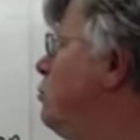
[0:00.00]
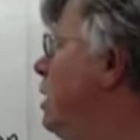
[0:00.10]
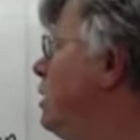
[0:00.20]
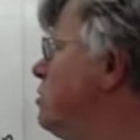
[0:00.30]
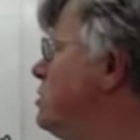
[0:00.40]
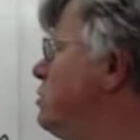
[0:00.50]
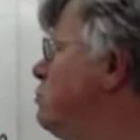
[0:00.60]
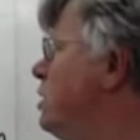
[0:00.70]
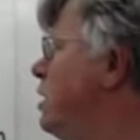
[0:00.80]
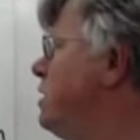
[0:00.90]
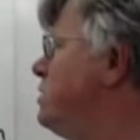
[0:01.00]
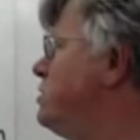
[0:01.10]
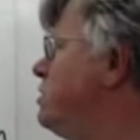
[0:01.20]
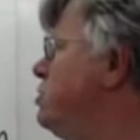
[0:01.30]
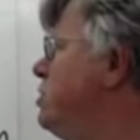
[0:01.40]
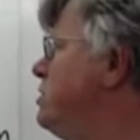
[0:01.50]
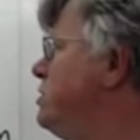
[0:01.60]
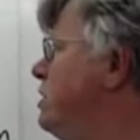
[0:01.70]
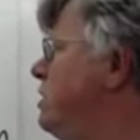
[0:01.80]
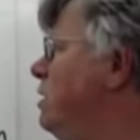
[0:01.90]
Graham crackers symbolize
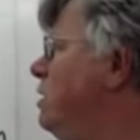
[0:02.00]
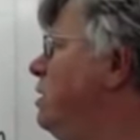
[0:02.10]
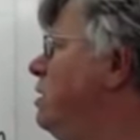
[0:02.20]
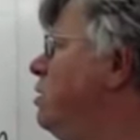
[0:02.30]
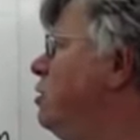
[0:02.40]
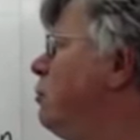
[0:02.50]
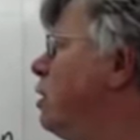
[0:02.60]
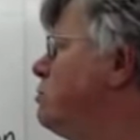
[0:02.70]
GC,